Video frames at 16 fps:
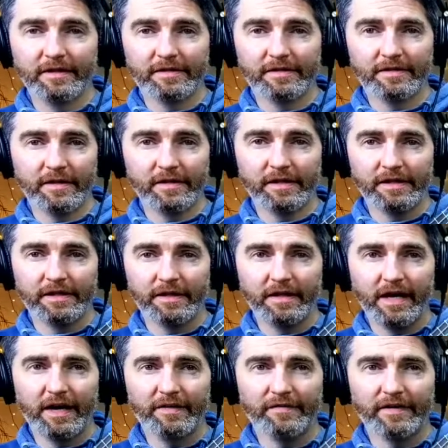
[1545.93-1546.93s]
not like you
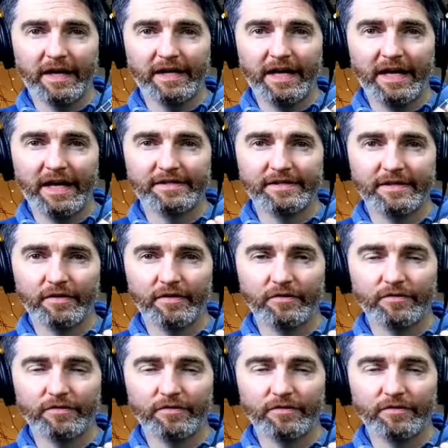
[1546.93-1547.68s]
have that last 0